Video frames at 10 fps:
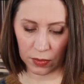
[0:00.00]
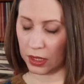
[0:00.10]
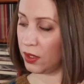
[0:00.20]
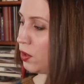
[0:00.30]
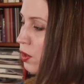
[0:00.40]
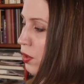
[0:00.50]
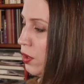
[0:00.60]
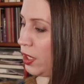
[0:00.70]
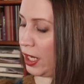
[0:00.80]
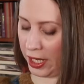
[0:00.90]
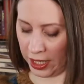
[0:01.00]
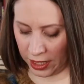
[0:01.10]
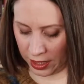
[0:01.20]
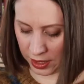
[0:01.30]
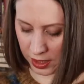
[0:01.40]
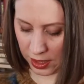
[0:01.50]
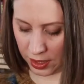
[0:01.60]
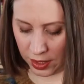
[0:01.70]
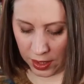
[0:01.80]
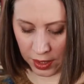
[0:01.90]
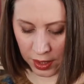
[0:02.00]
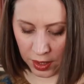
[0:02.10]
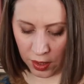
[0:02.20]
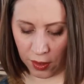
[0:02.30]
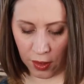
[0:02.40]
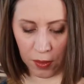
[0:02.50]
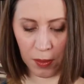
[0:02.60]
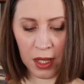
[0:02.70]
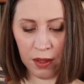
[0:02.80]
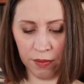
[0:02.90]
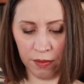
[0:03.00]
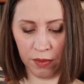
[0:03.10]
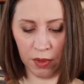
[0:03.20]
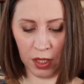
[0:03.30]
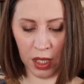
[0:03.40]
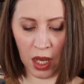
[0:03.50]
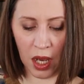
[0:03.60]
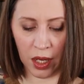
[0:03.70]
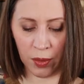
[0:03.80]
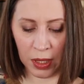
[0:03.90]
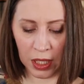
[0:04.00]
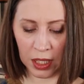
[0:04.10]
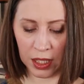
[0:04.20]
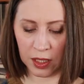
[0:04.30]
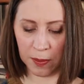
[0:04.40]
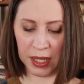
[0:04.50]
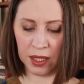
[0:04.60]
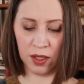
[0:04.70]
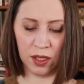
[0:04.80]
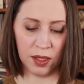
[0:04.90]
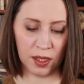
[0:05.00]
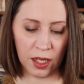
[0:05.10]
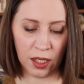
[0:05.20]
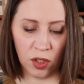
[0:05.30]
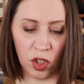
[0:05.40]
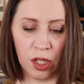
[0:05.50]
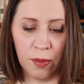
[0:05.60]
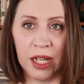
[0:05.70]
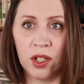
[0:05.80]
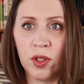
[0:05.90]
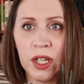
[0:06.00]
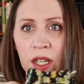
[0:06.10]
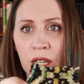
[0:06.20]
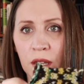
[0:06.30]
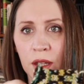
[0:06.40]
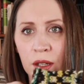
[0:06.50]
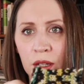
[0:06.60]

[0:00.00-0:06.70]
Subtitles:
Snood and I thought, well, I really like the pattern. It's like a geometric,